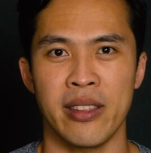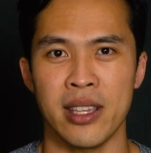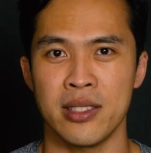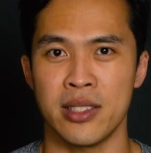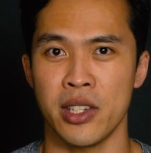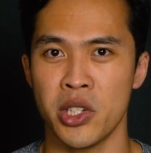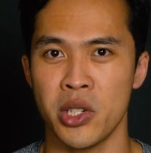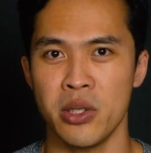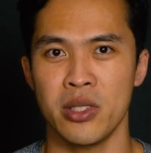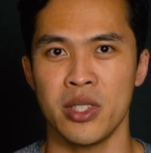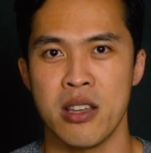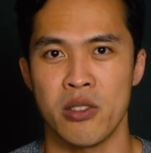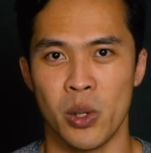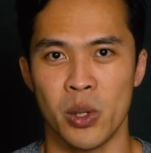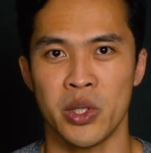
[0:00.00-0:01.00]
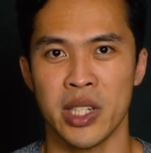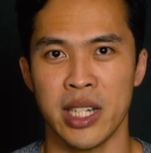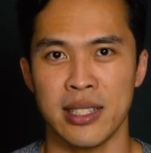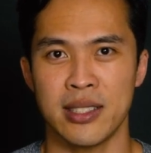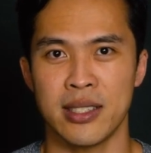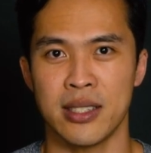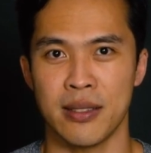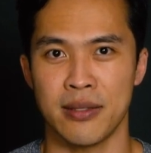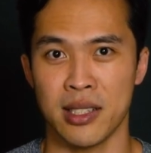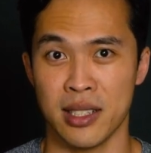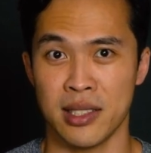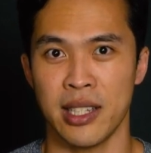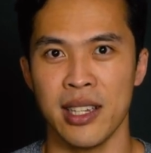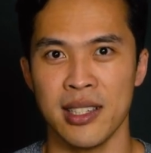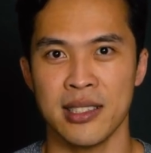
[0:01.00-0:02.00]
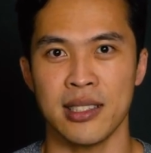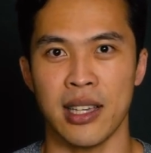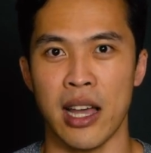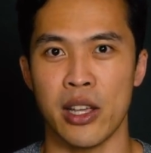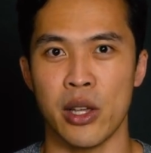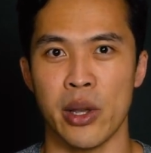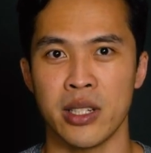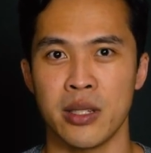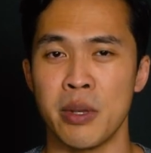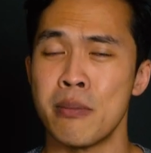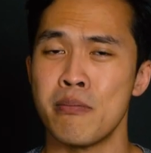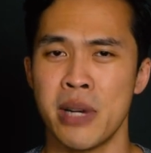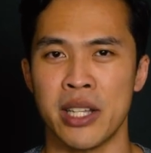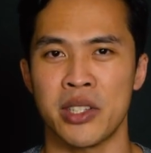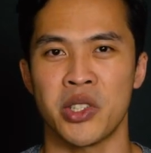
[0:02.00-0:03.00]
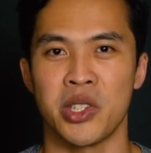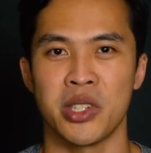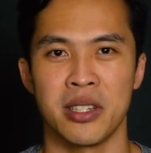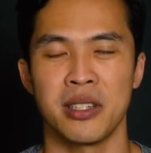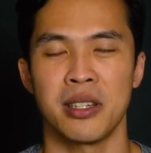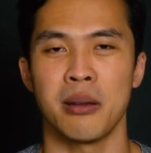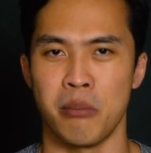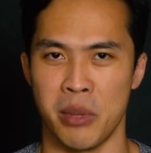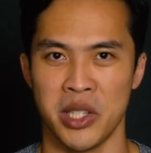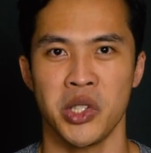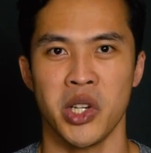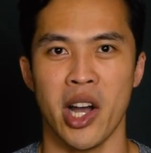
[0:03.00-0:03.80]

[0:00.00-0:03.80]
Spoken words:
these issues, your chances of success are going to be much, much